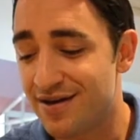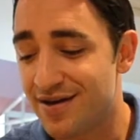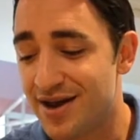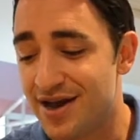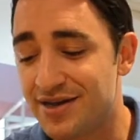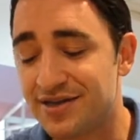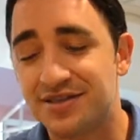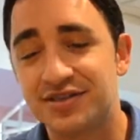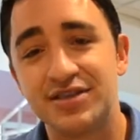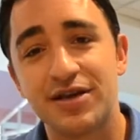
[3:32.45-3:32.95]

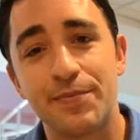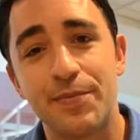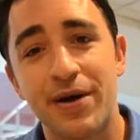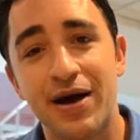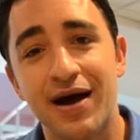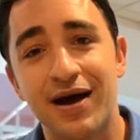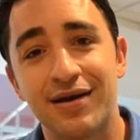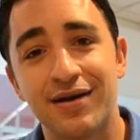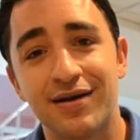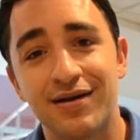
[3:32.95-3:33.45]
and sip
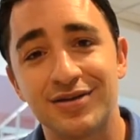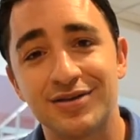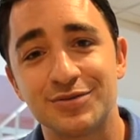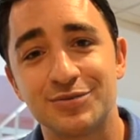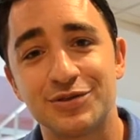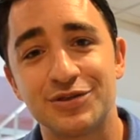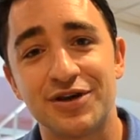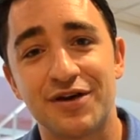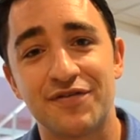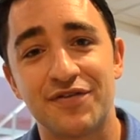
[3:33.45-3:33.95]
on
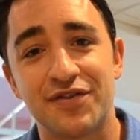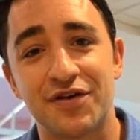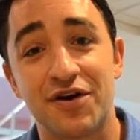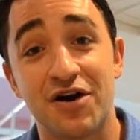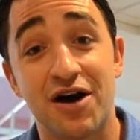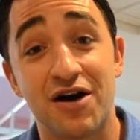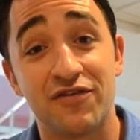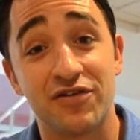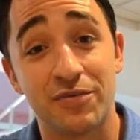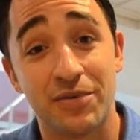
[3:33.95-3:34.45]
some stuff at the
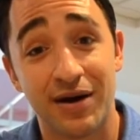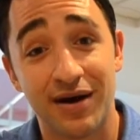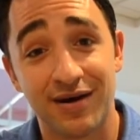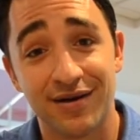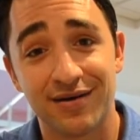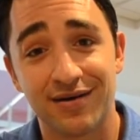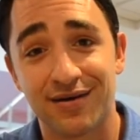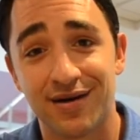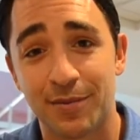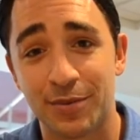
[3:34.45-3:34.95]
coffee bar.
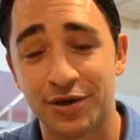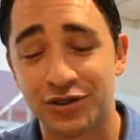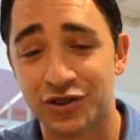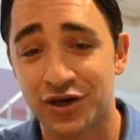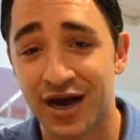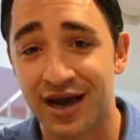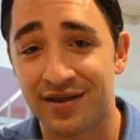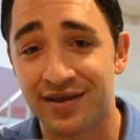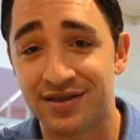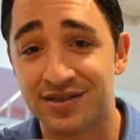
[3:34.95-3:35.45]
I'm gonna
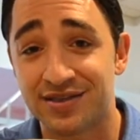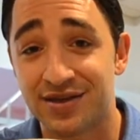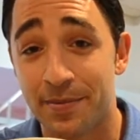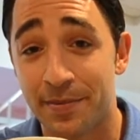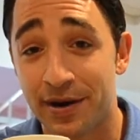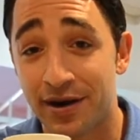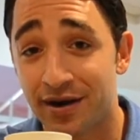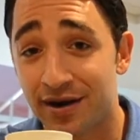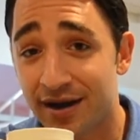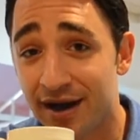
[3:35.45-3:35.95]
try this
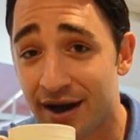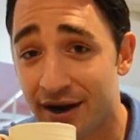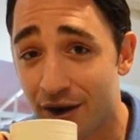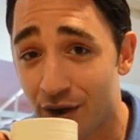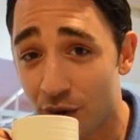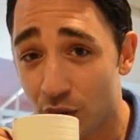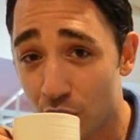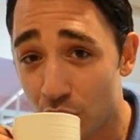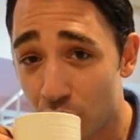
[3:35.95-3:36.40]
Americano.